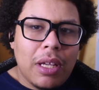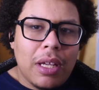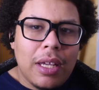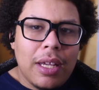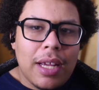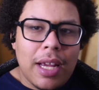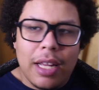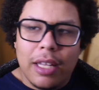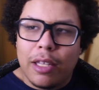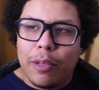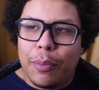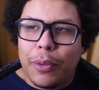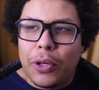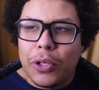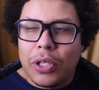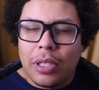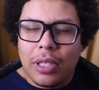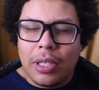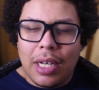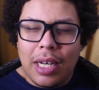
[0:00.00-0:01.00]
and the person
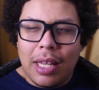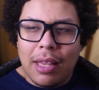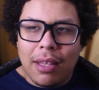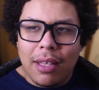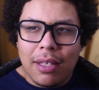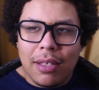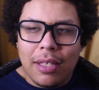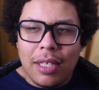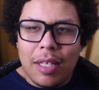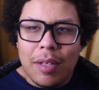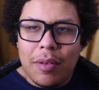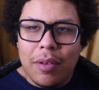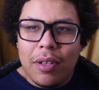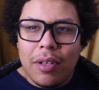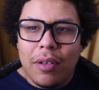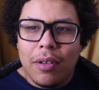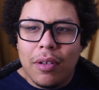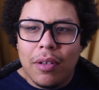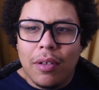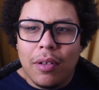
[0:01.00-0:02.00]
that he thinks he
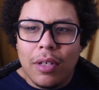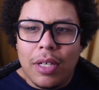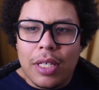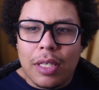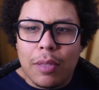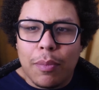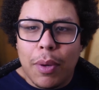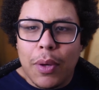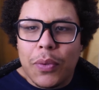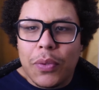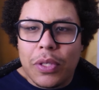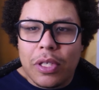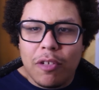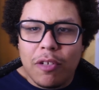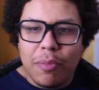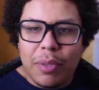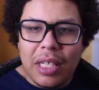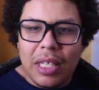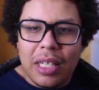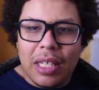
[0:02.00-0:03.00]
is supposed to
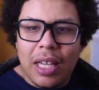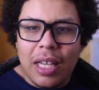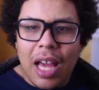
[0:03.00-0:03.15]
be.